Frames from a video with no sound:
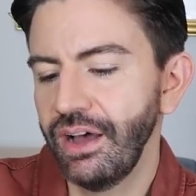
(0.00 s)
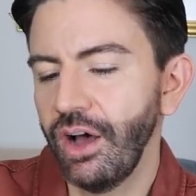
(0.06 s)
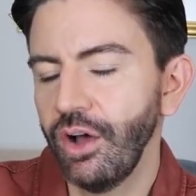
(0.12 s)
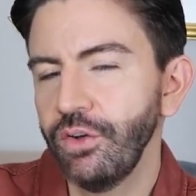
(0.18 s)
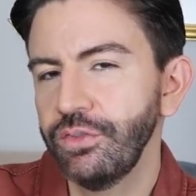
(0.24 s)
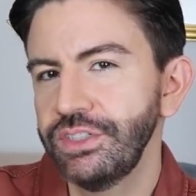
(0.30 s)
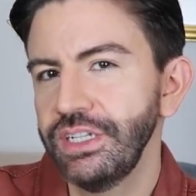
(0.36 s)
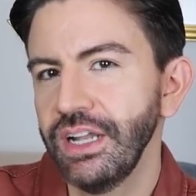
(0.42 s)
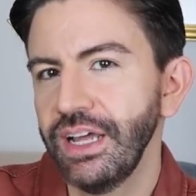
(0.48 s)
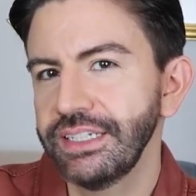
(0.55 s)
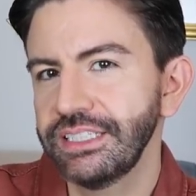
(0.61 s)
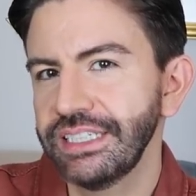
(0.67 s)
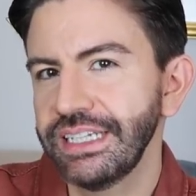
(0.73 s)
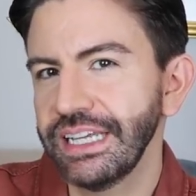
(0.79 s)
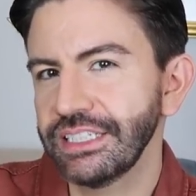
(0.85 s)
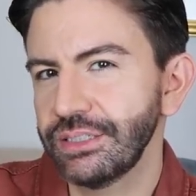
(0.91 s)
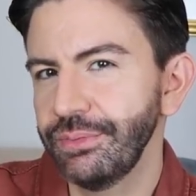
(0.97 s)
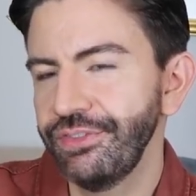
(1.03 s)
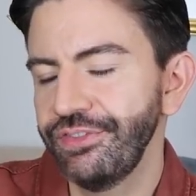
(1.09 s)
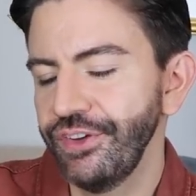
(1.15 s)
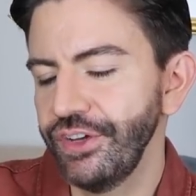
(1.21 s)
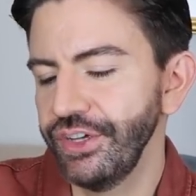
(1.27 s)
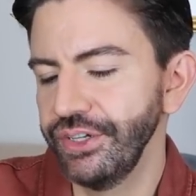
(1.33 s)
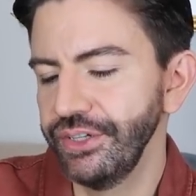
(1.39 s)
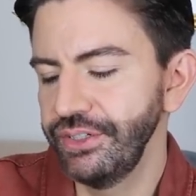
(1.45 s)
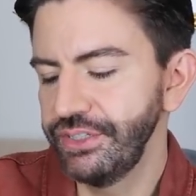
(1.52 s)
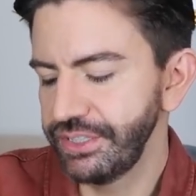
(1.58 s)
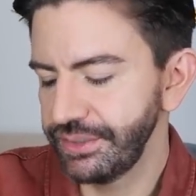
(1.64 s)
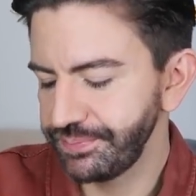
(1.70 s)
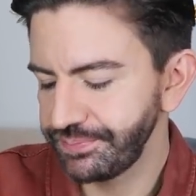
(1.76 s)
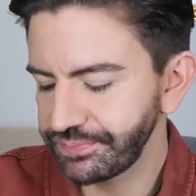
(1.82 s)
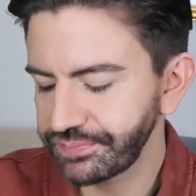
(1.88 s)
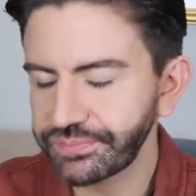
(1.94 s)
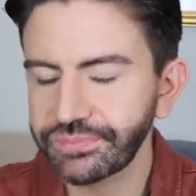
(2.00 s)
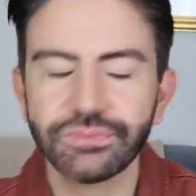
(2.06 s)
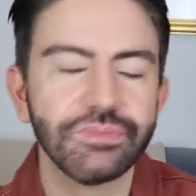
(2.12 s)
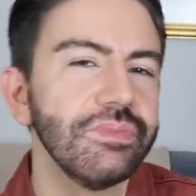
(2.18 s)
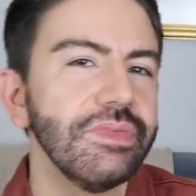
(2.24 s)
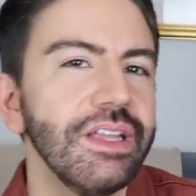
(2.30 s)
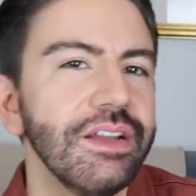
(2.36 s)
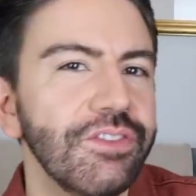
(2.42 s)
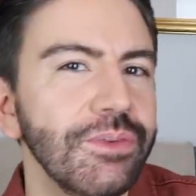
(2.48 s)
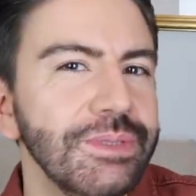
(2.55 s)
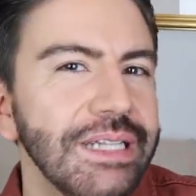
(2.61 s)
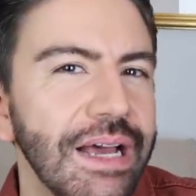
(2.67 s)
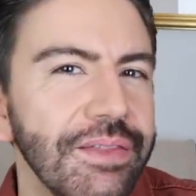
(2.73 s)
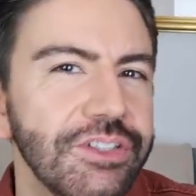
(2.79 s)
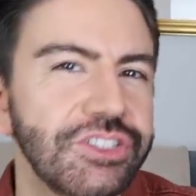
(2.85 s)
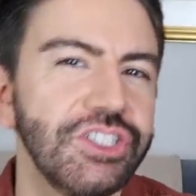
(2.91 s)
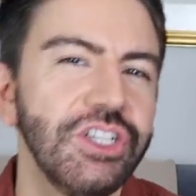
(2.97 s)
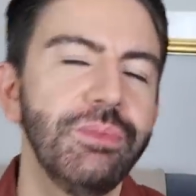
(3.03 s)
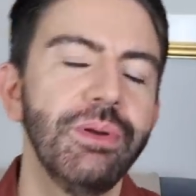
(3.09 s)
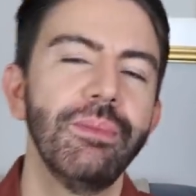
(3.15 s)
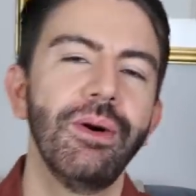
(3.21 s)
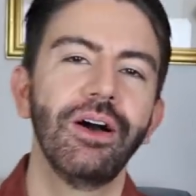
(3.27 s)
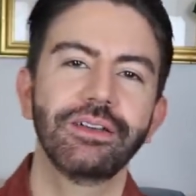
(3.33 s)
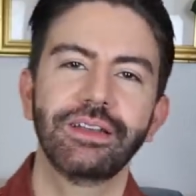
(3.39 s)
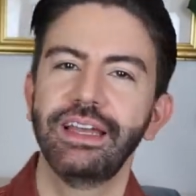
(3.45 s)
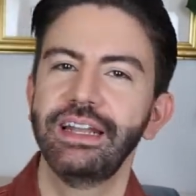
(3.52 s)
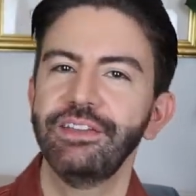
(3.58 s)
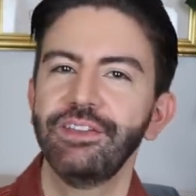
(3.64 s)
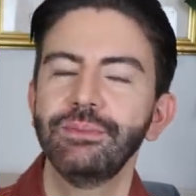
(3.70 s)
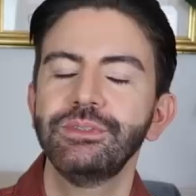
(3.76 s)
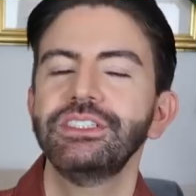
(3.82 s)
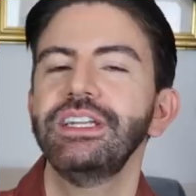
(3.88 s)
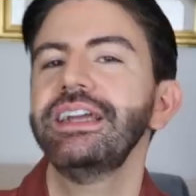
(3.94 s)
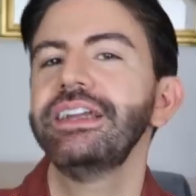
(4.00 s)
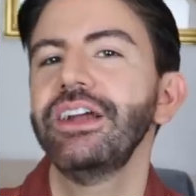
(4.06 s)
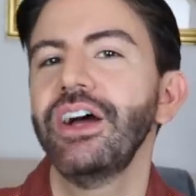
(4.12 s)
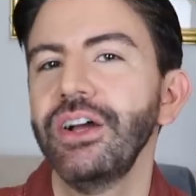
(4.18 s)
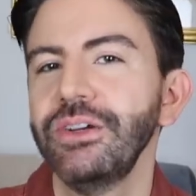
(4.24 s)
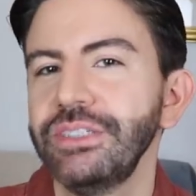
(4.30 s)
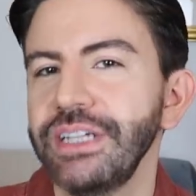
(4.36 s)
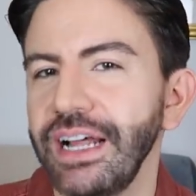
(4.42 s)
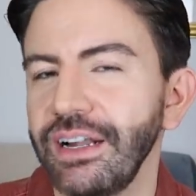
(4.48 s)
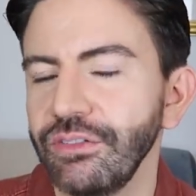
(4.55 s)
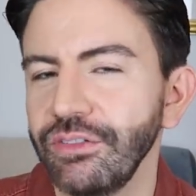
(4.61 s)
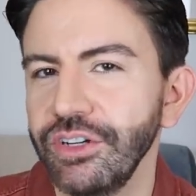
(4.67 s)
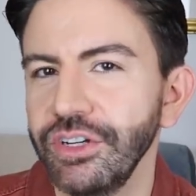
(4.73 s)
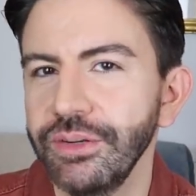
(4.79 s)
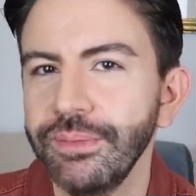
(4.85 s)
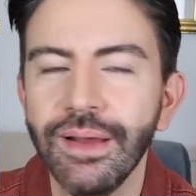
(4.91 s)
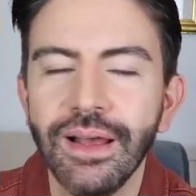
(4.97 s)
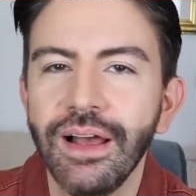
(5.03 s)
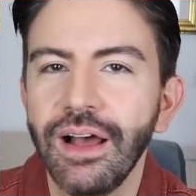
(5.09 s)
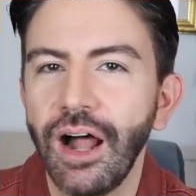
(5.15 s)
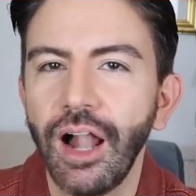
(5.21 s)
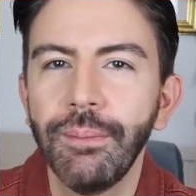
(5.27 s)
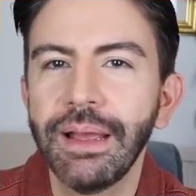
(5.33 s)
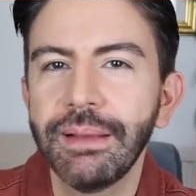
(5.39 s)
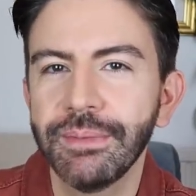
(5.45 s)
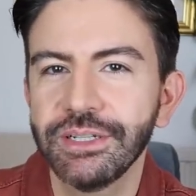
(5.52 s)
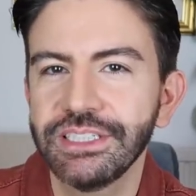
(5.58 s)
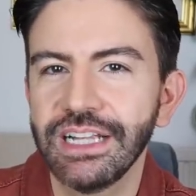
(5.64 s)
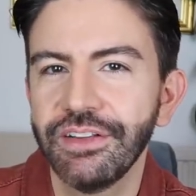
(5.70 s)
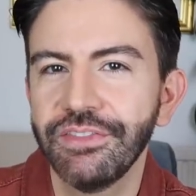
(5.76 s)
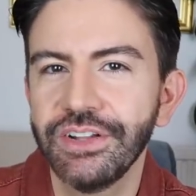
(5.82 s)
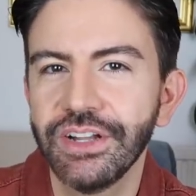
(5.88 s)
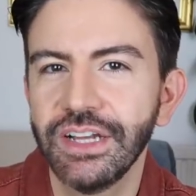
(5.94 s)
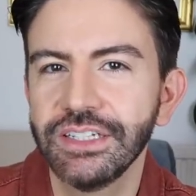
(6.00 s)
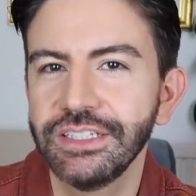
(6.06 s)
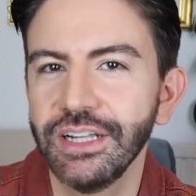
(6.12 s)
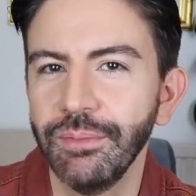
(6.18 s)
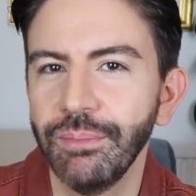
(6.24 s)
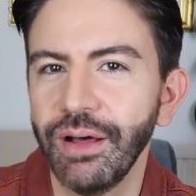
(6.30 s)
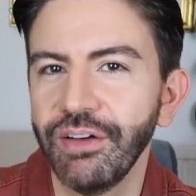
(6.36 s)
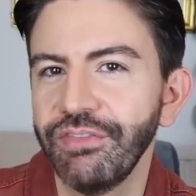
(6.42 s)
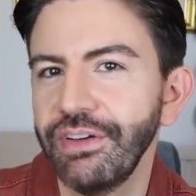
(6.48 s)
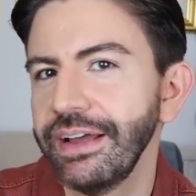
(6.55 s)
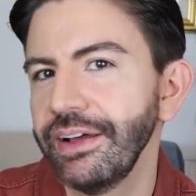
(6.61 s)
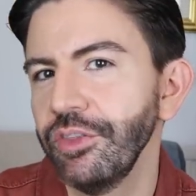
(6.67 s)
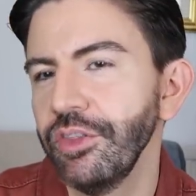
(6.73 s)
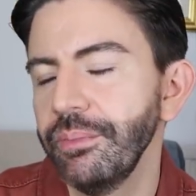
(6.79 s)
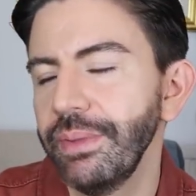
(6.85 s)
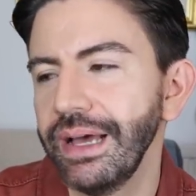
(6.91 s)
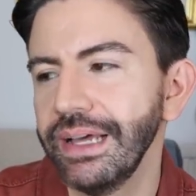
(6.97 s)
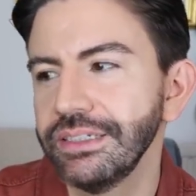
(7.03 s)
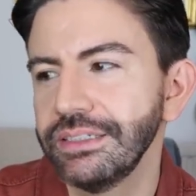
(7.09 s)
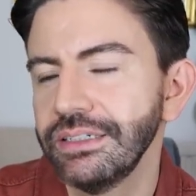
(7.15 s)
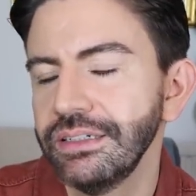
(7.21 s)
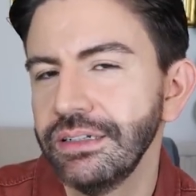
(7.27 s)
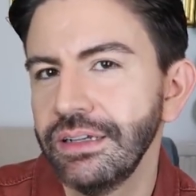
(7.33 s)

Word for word: I often like to get some food from down the supermarket. And if I'm staying in a hotel room, I'll make myself a nice little buffet on the bed.